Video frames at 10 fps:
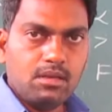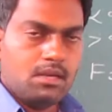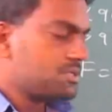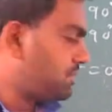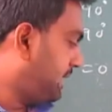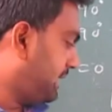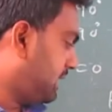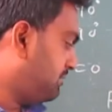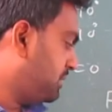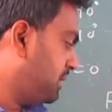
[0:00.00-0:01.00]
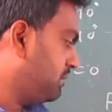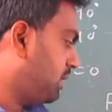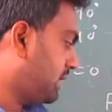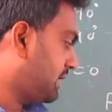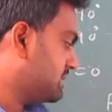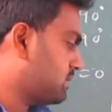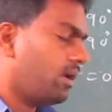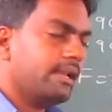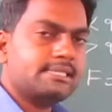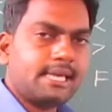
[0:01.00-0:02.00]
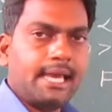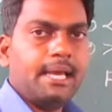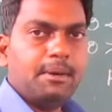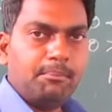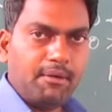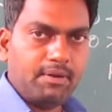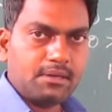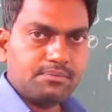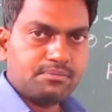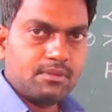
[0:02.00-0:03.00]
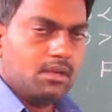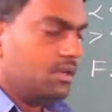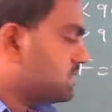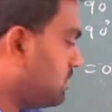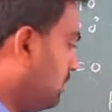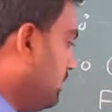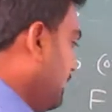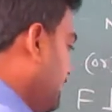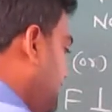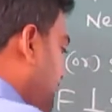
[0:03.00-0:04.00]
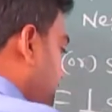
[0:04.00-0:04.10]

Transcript: So rate of doing work is called as a power. So it is